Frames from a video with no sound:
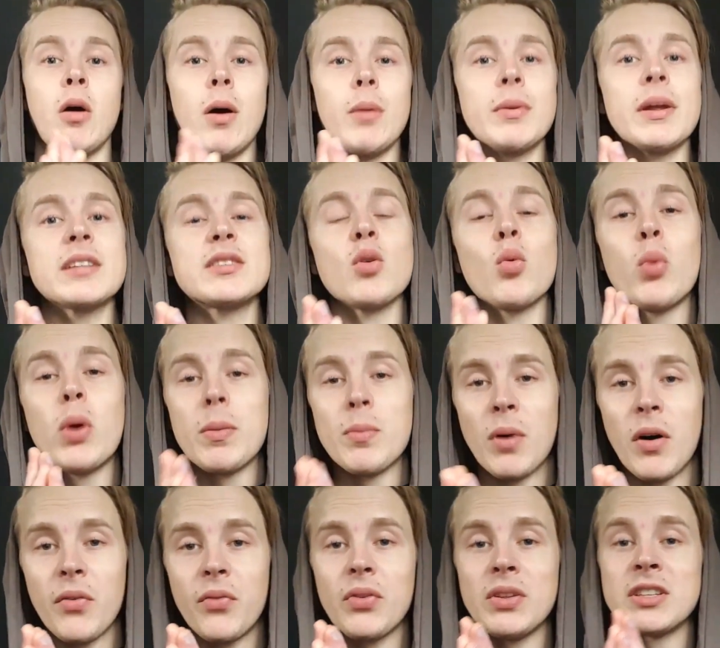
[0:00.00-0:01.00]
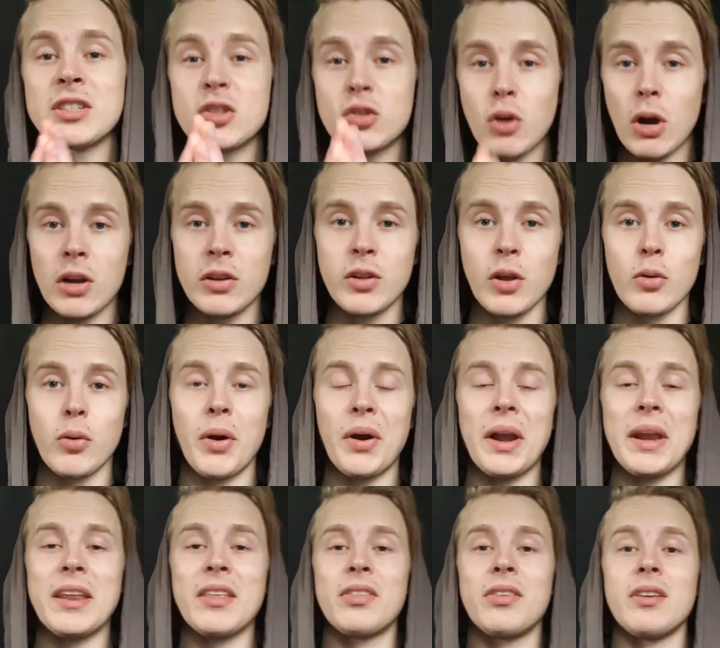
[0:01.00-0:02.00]
I'm not a Wim Hof instructor or
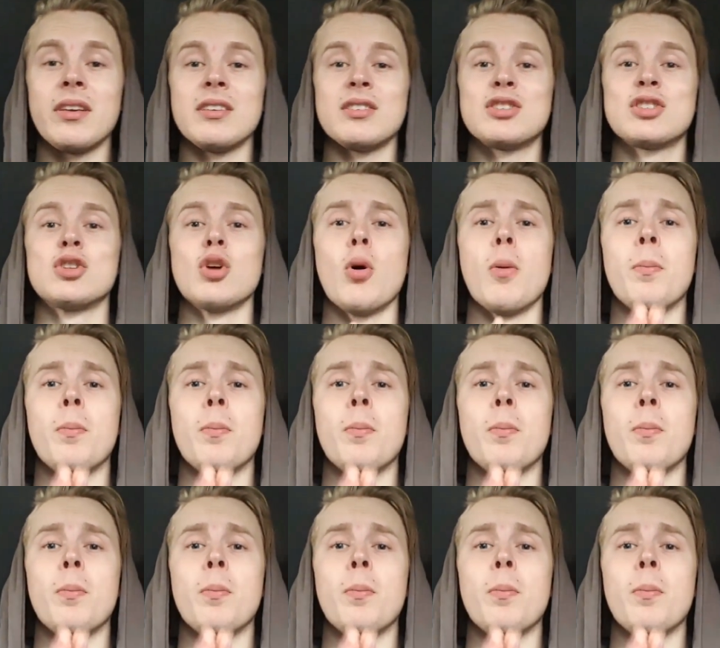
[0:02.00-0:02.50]
anything, so